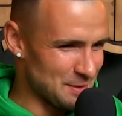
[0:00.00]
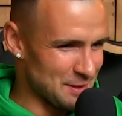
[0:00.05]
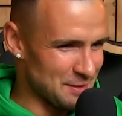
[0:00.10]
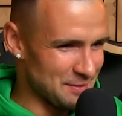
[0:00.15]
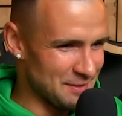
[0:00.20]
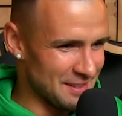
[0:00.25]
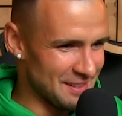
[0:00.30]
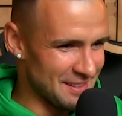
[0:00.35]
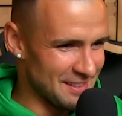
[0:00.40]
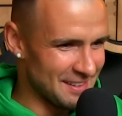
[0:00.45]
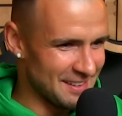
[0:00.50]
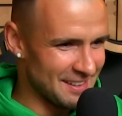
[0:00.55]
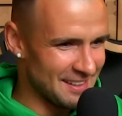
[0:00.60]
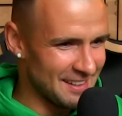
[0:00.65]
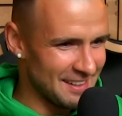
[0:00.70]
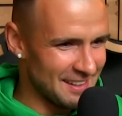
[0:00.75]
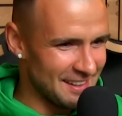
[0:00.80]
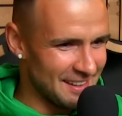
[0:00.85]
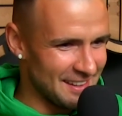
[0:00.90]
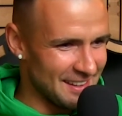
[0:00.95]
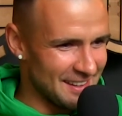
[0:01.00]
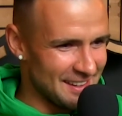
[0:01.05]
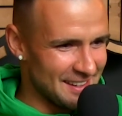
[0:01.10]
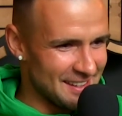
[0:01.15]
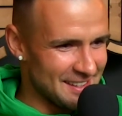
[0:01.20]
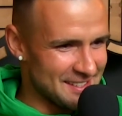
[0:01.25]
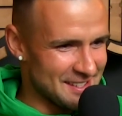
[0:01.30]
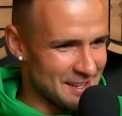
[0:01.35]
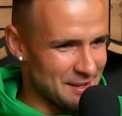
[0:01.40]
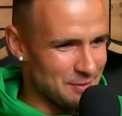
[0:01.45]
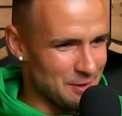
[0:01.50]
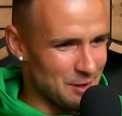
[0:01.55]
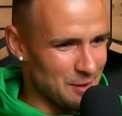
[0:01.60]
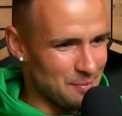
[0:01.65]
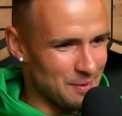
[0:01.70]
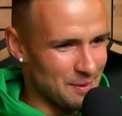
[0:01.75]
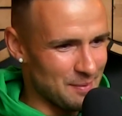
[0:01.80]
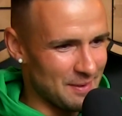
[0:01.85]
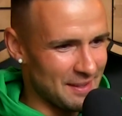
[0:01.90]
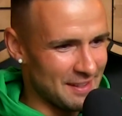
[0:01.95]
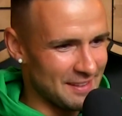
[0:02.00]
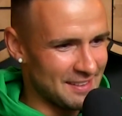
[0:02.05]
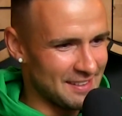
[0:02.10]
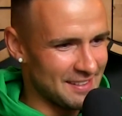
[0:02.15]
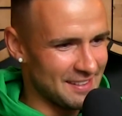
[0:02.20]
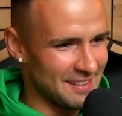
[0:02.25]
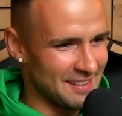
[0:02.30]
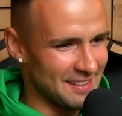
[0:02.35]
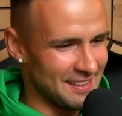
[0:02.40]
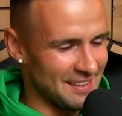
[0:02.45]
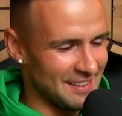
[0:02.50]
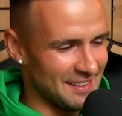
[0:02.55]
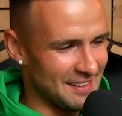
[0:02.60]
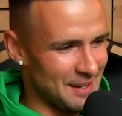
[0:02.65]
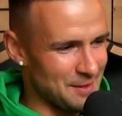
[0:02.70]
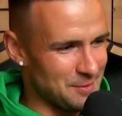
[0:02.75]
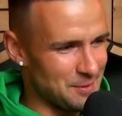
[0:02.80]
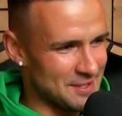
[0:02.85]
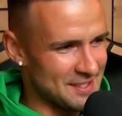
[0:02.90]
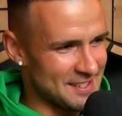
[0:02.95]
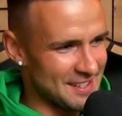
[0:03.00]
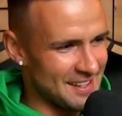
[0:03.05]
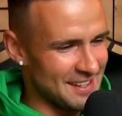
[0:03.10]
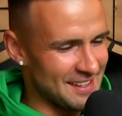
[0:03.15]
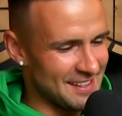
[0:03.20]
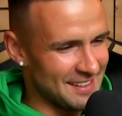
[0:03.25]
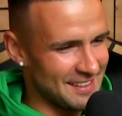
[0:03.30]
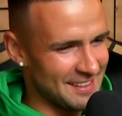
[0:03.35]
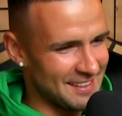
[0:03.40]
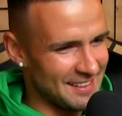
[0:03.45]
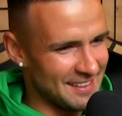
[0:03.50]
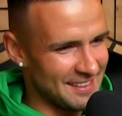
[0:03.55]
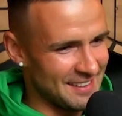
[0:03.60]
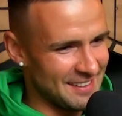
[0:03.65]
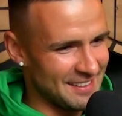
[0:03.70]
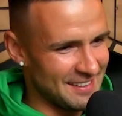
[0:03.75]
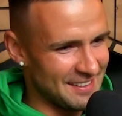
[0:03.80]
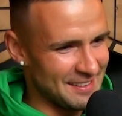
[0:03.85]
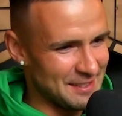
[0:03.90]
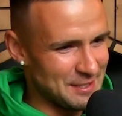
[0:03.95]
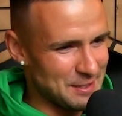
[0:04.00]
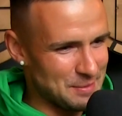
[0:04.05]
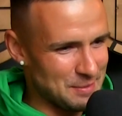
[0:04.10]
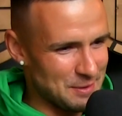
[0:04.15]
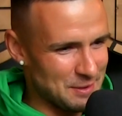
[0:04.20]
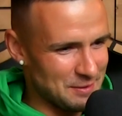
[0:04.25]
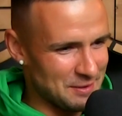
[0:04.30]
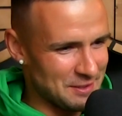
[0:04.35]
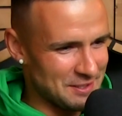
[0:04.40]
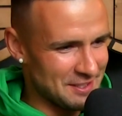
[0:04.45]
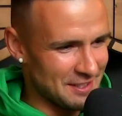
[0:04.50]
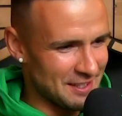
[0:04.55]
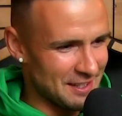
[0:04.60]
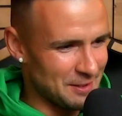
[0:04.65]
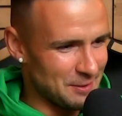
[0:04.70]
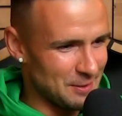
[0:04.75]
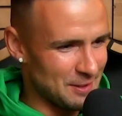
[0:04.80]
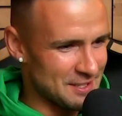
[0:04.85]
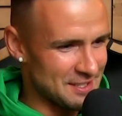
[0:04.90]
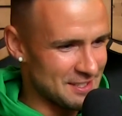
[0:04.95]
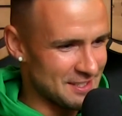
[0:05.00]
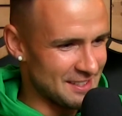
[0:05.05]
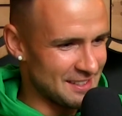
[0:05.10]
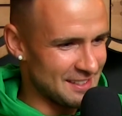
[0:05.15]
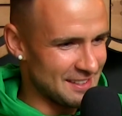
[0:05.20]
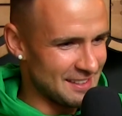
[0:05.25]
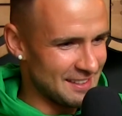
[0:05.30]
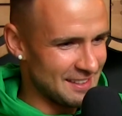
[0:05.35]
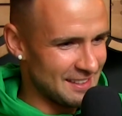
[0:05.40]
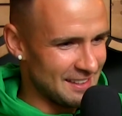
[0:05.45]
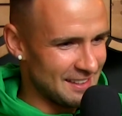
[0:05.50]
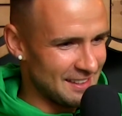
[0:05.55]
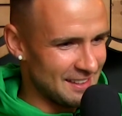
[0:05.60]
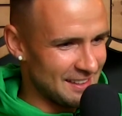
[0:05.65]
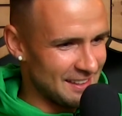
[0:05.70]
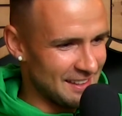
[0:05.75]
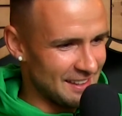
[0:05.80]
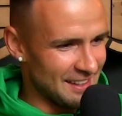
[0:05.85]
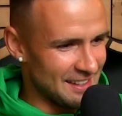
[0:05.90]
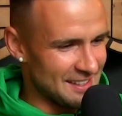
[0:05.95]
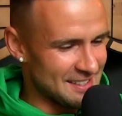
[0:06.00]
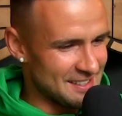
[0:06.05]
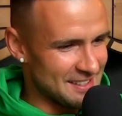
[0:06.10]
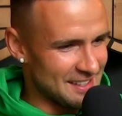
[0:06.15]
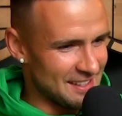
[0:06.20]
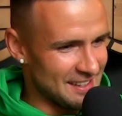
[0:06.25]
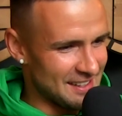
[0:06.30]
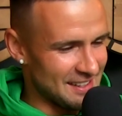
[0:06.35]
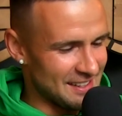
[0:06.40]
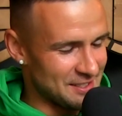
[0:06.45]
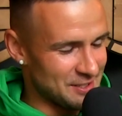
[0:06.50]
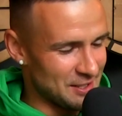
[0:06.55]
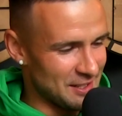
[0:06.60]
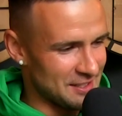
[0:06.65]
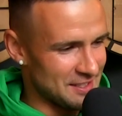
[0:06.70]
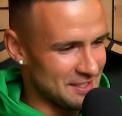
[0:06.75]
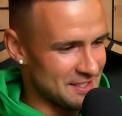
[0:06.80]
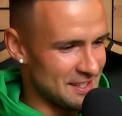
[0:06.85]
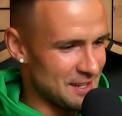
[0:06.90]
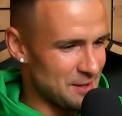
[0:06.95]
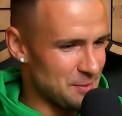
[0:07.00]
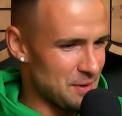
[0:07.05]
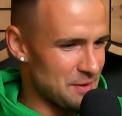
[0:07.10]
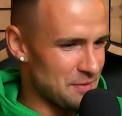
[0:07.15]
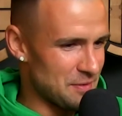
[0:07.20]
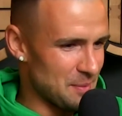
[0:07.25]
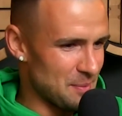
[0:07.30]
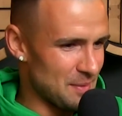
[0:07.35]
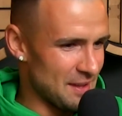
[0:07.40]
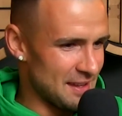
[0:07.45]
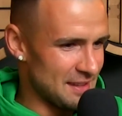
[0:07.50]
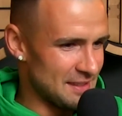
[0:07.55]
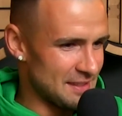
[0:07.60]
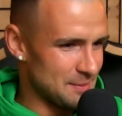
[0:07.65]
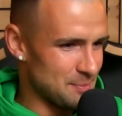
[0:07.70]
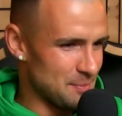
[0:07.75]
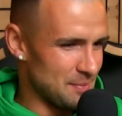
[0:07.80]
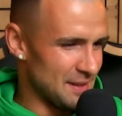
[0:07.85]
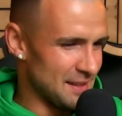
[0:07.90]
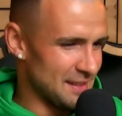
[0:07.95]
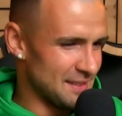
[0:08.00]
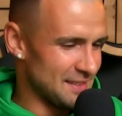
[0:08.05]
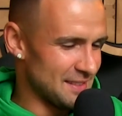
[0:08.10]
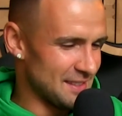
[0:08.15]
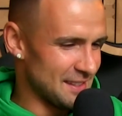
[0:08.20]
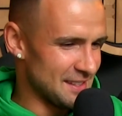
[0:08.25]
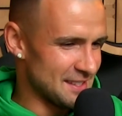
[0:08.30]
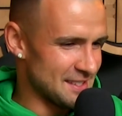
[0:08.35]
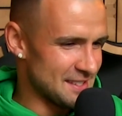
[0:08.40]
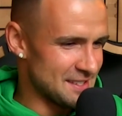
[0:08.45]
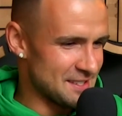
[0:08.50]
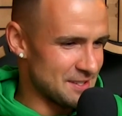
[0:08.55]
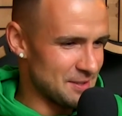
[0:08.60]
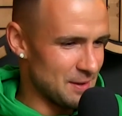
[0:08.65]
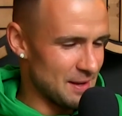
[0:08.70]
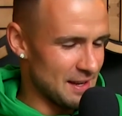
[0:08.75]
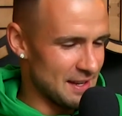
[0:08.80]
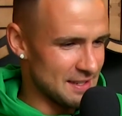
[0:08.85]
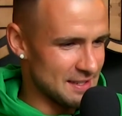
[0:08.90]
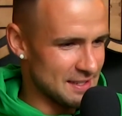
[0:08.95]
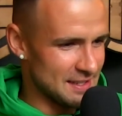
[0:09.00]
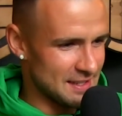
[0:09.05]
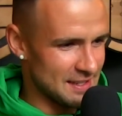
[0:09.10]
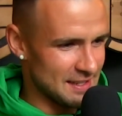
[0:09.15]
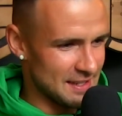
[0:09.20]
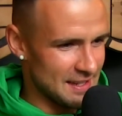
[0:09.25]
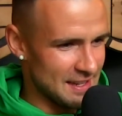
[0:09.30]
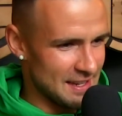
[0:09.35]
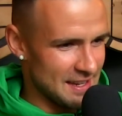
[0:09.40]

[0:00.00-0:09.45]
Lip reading: bit of a self-compliment, I would say. A little bit of a tricky question. and I try to stay away from that. But since you asked,